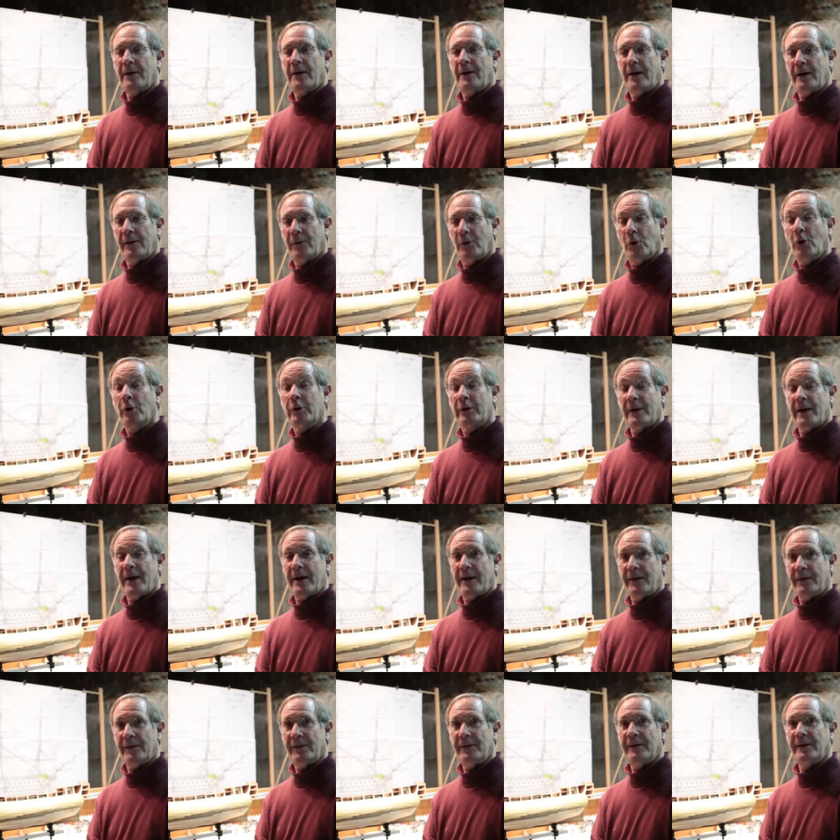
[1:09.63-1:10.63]
I looked
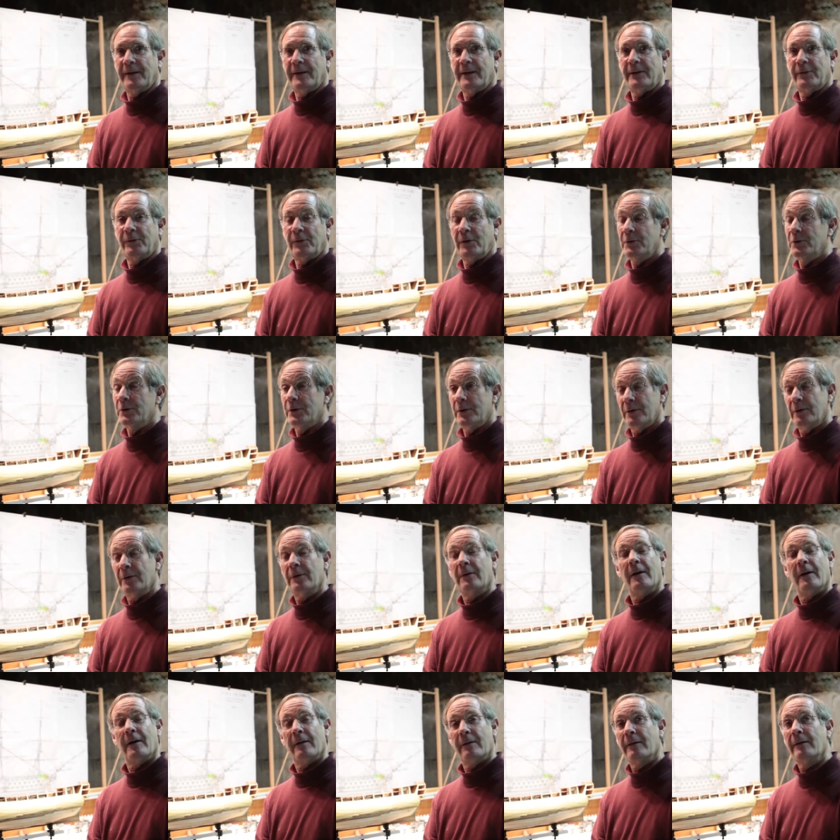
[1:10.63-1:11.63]
at it and I said, you
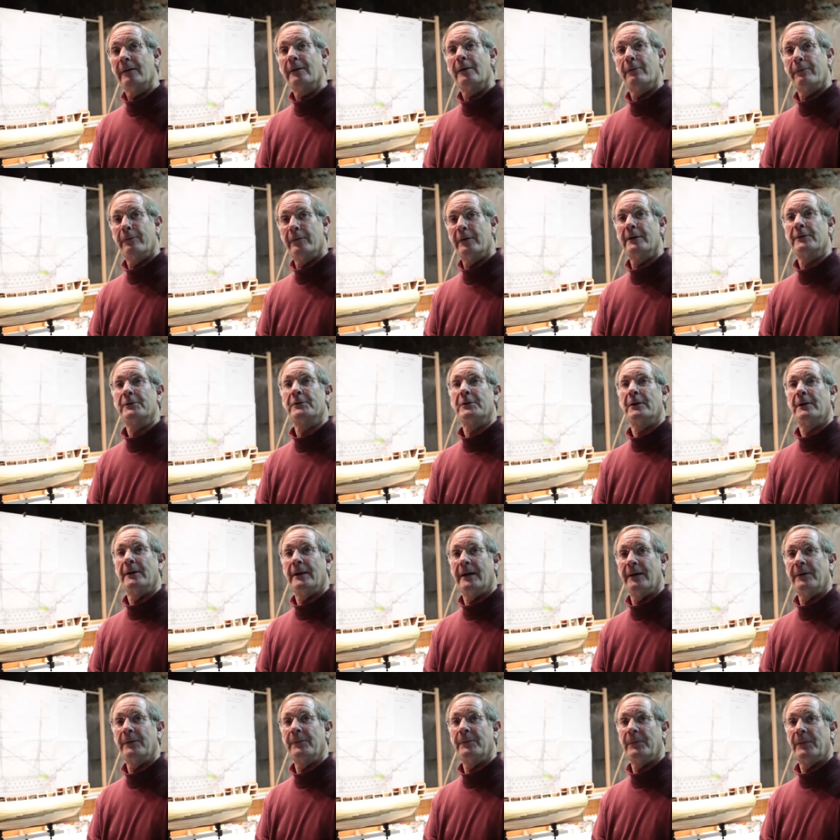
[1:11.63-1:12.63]
know, I think I'll finish it
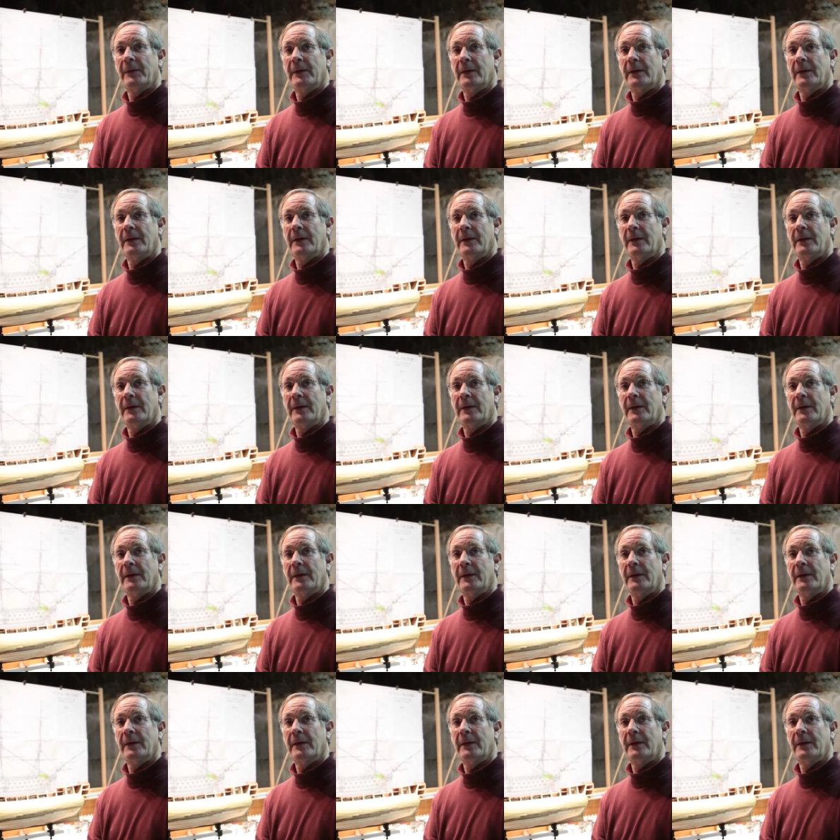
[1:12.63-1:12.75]
now,